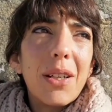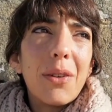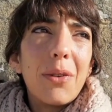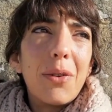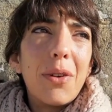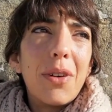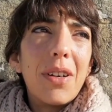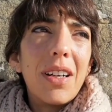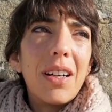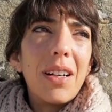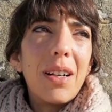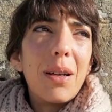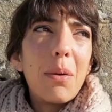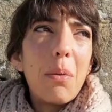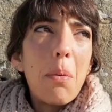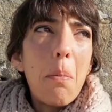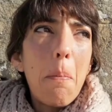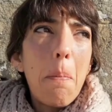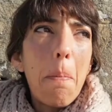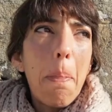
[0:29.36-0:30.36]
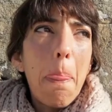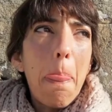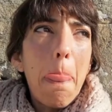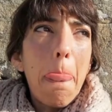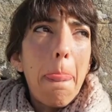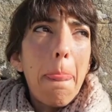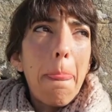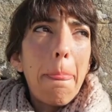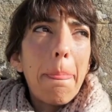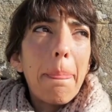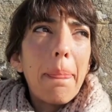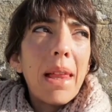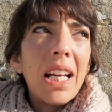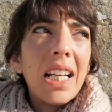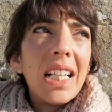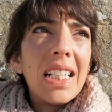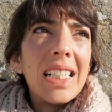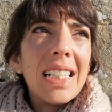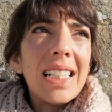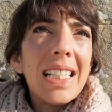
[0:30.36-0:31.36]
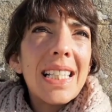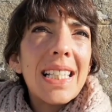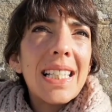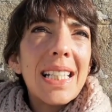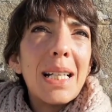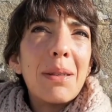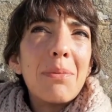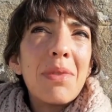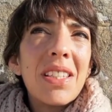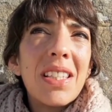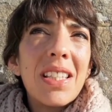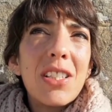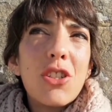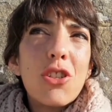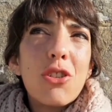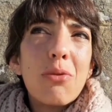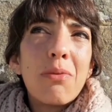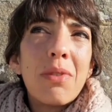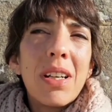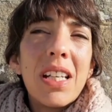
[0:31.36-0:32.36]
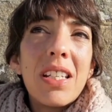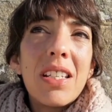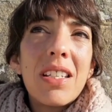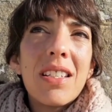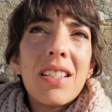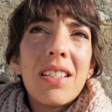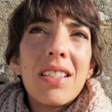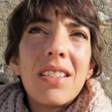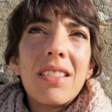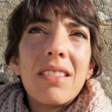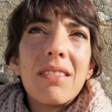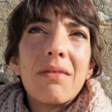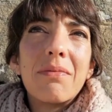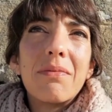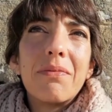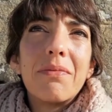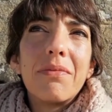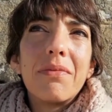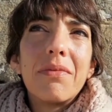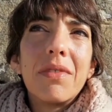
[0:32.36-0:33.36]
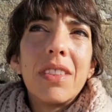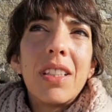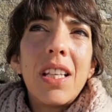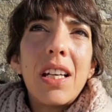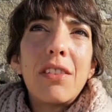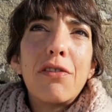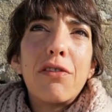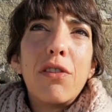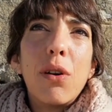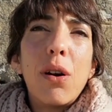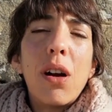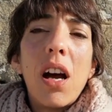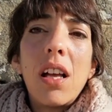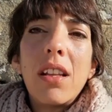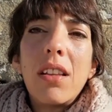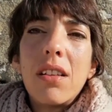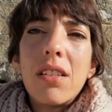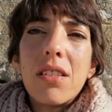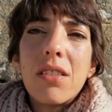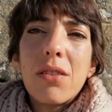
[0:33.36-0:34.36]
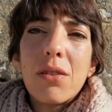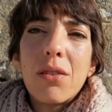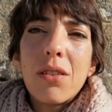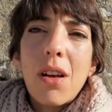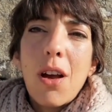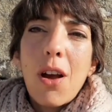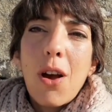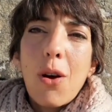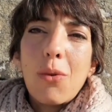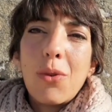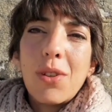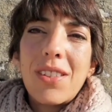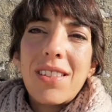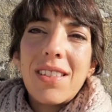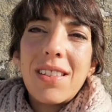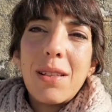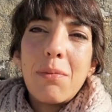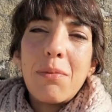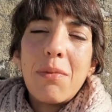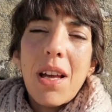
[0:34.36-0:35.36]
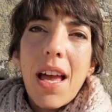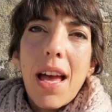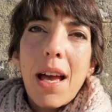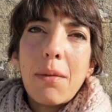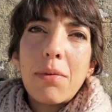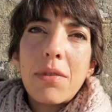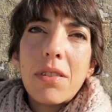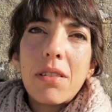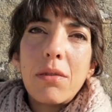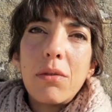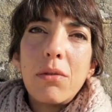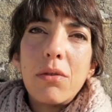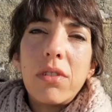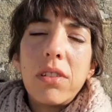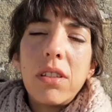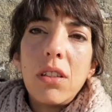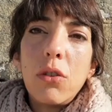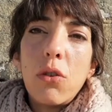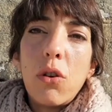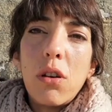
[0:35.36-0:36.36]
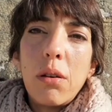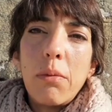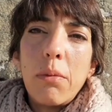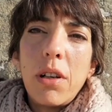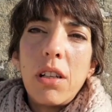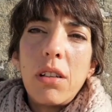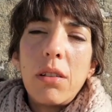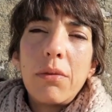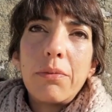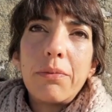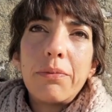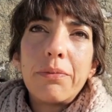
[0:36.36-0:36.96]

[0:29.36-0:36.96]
or it's some situation that for others would seem absolutely normal,